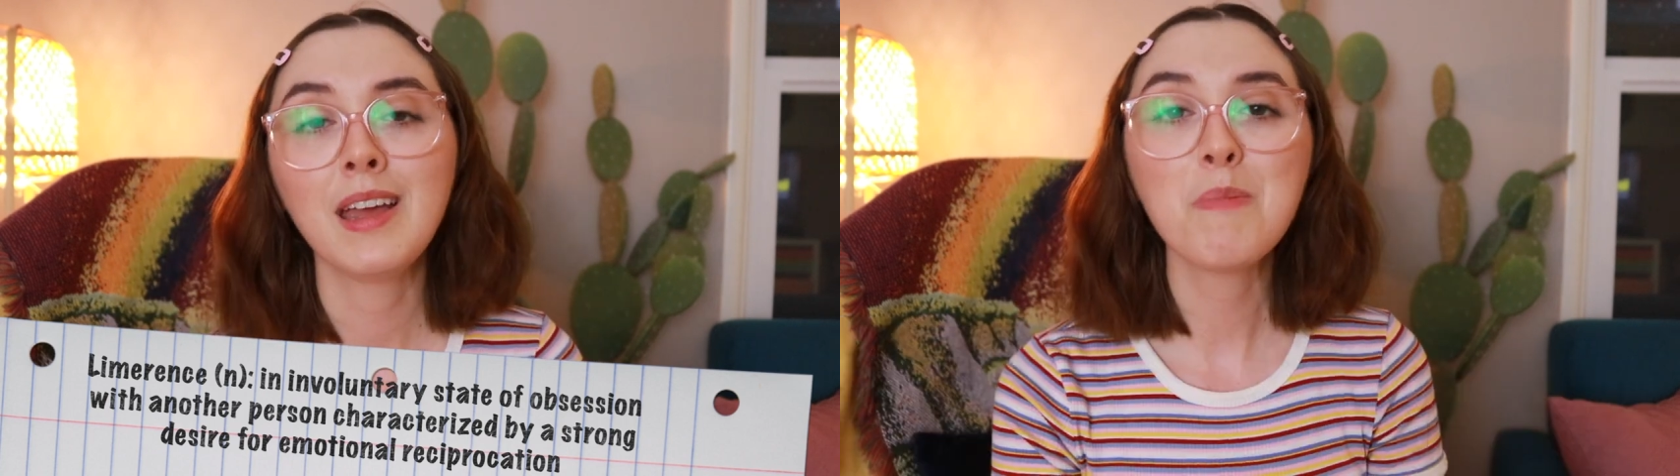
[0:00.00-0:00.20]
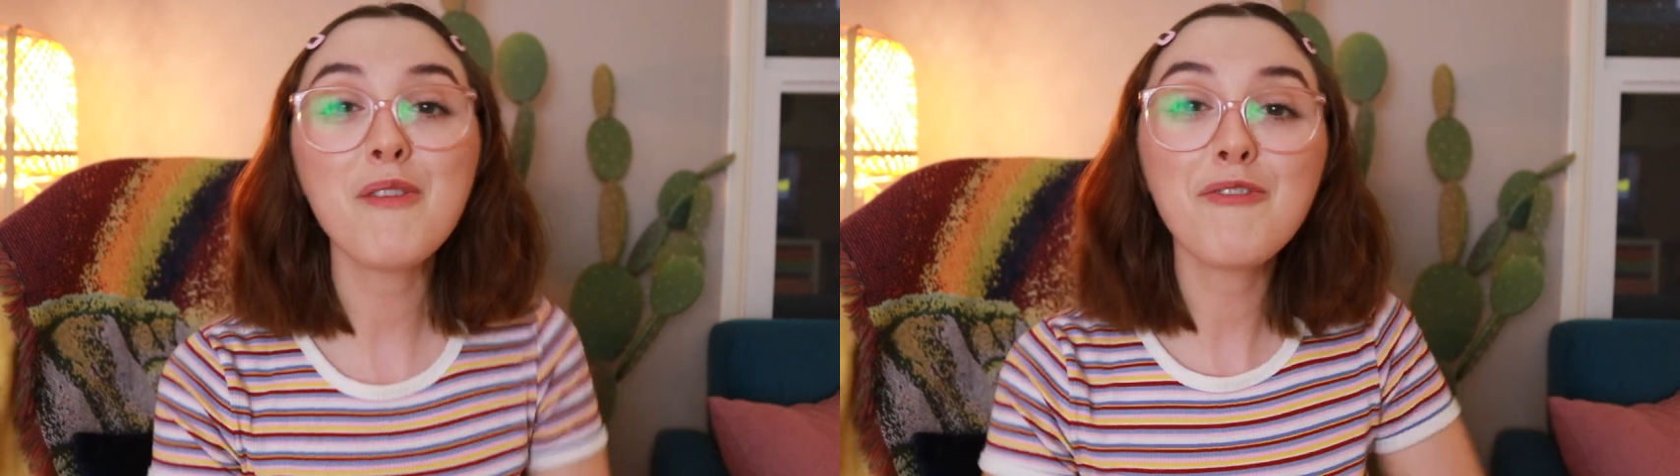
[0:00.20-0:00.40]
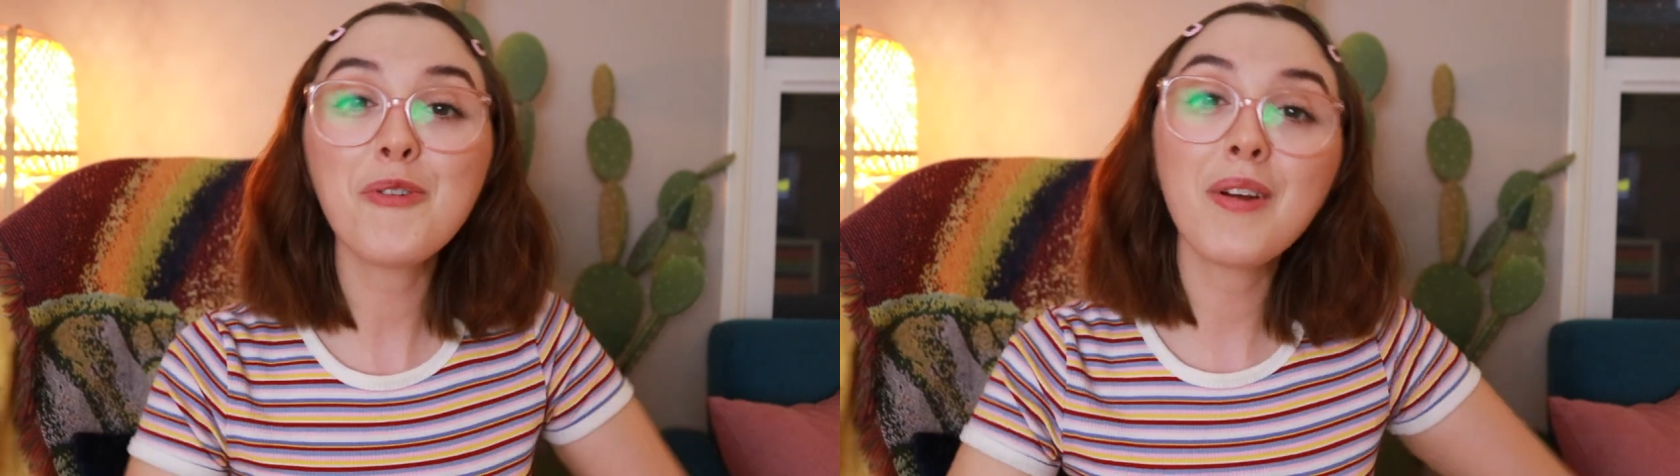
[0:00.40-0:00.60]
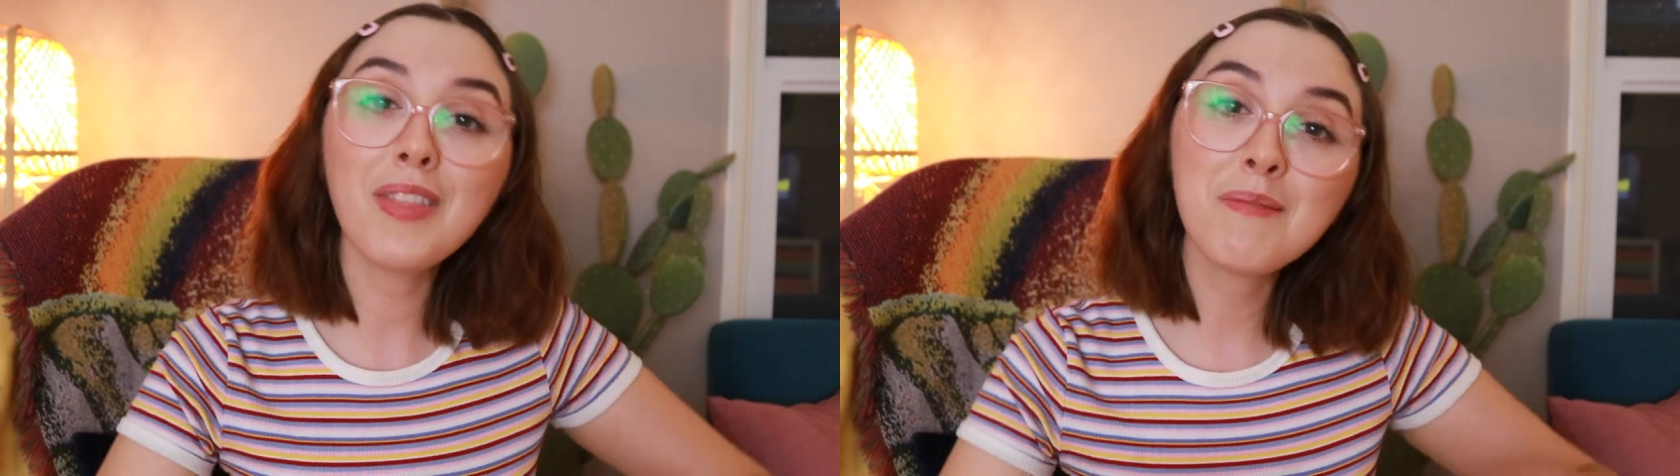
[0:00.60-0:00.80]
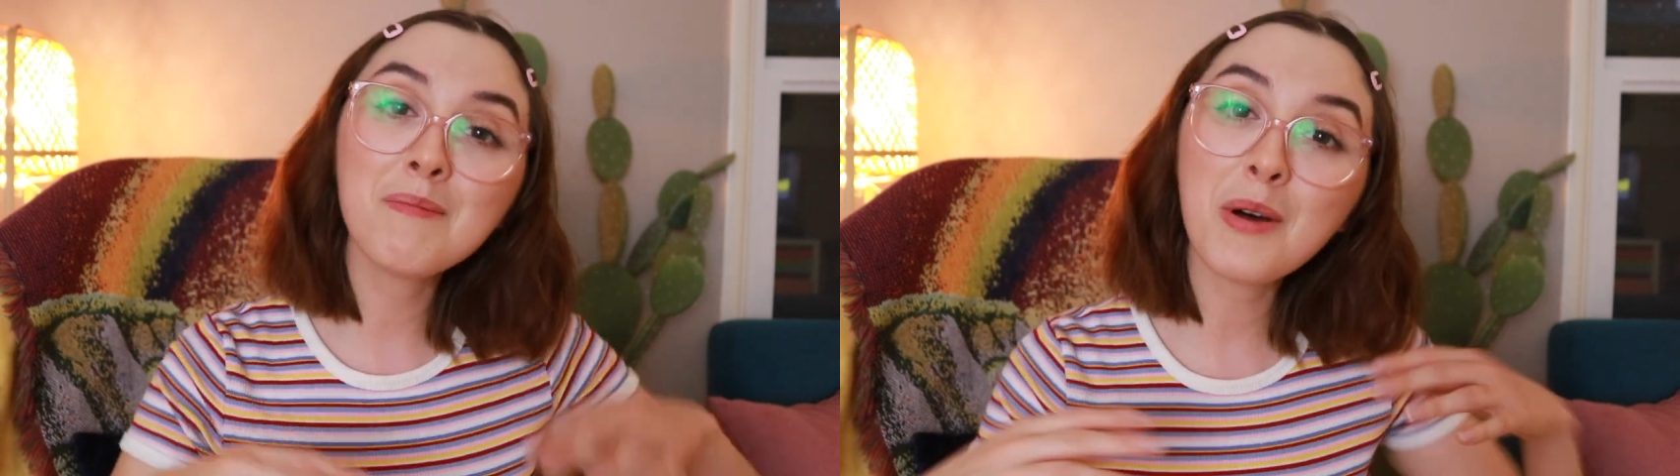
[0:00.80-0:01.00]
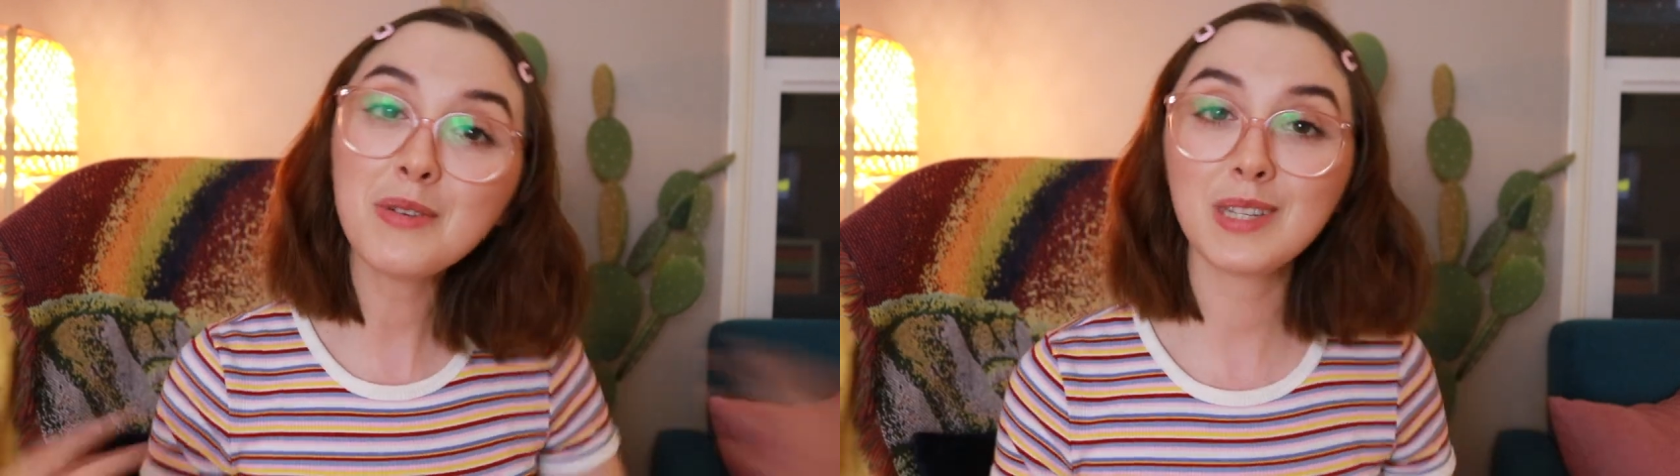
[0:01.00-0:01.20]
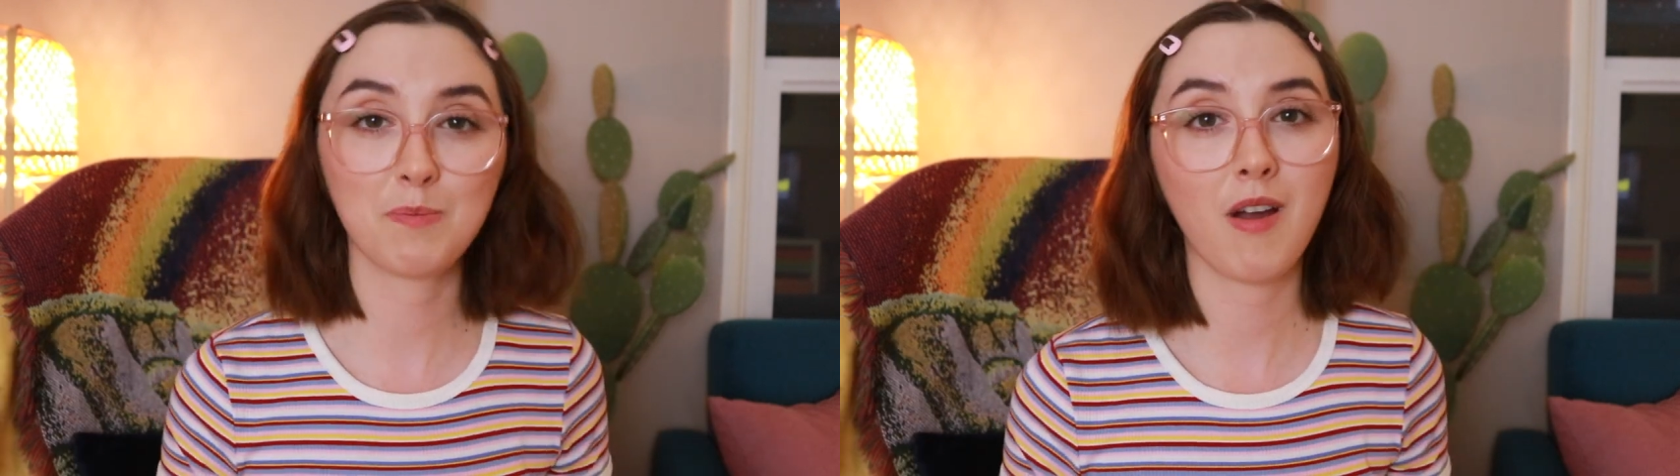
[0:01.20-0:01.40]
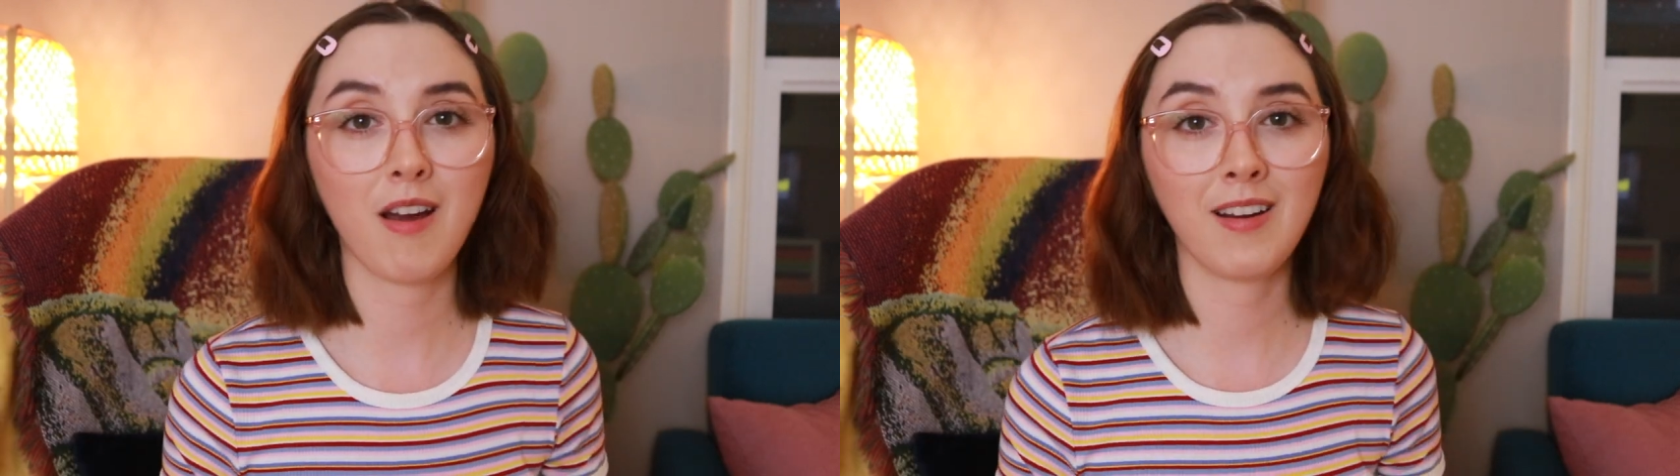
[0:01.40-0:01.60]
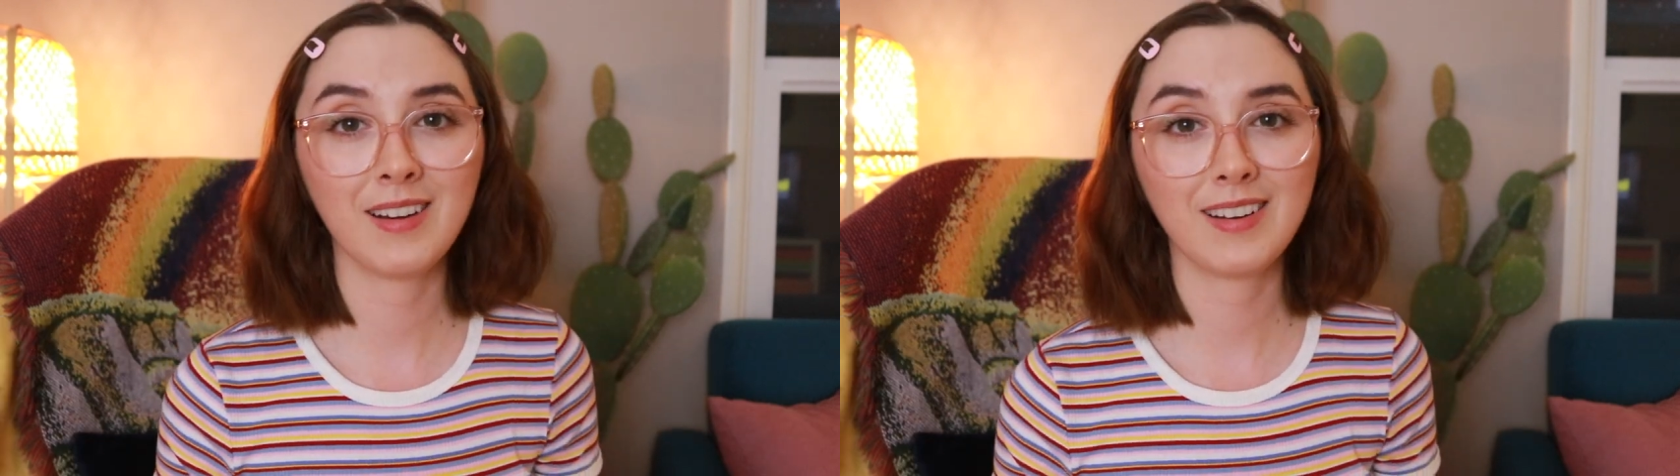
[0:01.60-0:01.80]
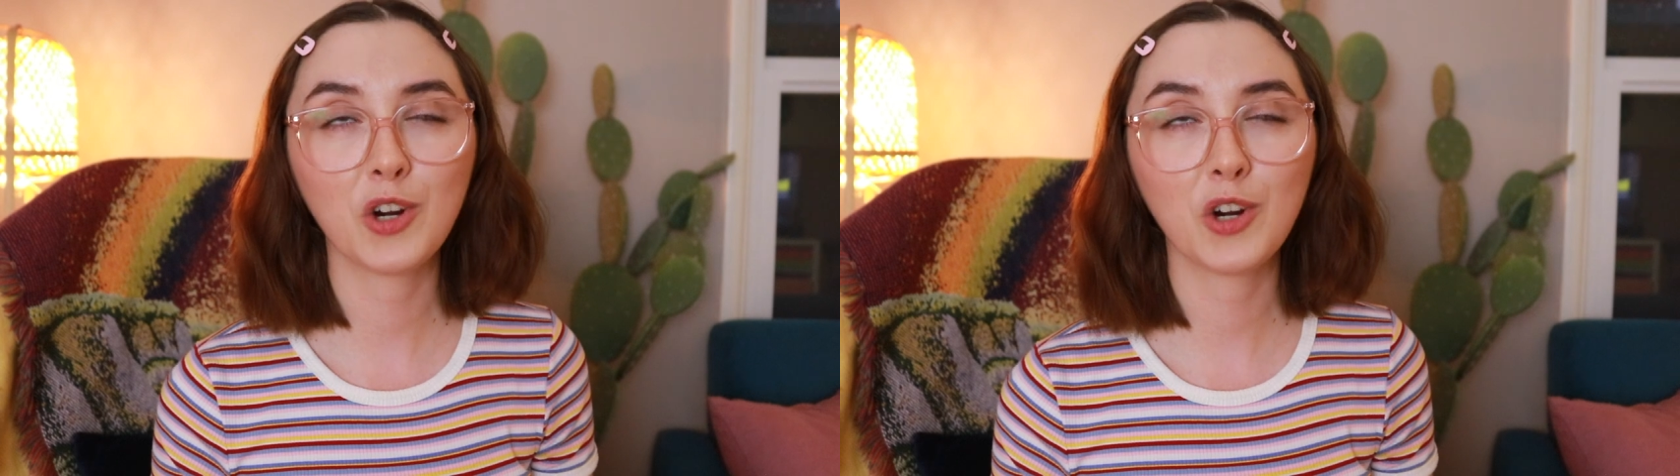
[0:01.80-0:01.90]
But for the most part,